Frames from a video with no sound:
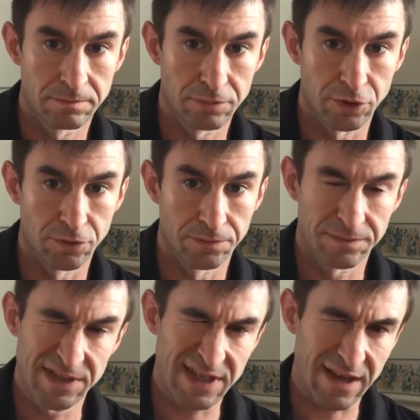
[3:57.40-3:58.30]
Boom.
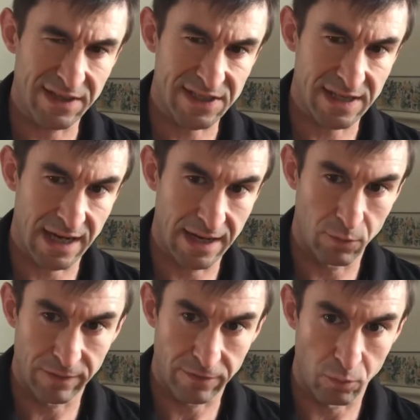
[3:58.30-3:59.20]
You see how the sky
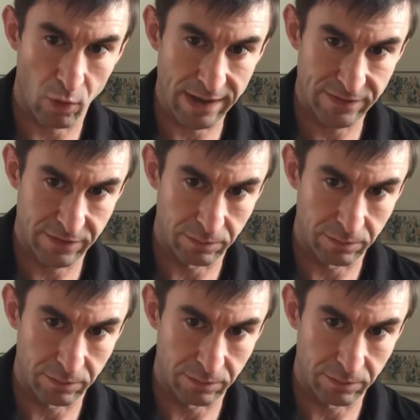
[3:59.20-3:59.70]
went from white to